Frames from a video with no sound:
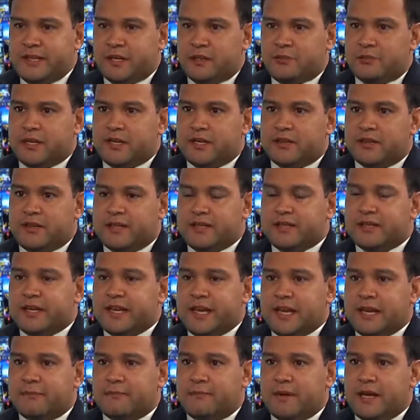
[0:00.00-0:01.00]
the Hillary Clinton
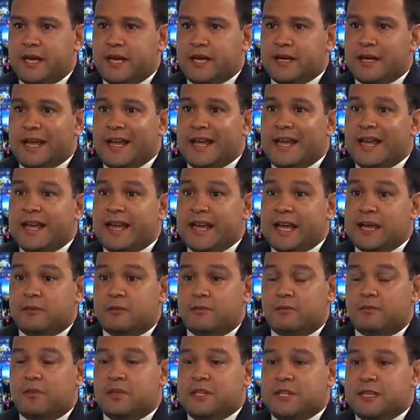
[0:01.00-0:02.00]
campaign
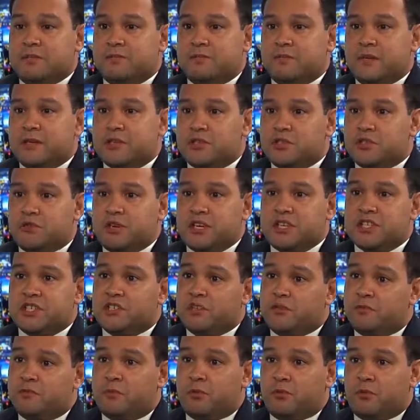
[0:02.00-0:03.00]
and the
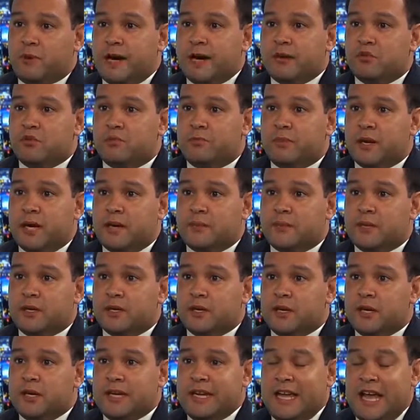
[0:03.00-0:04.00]
administration of Barack
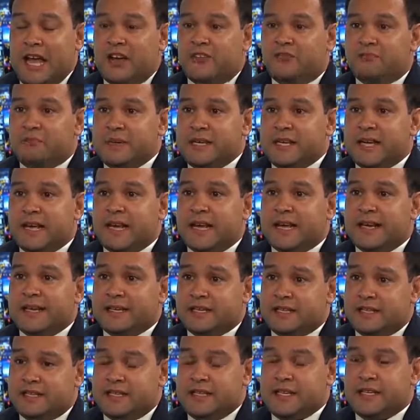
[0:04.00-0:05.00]
Obama,
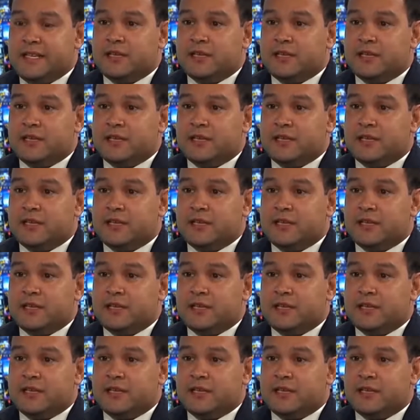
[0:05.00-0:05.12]
FBI and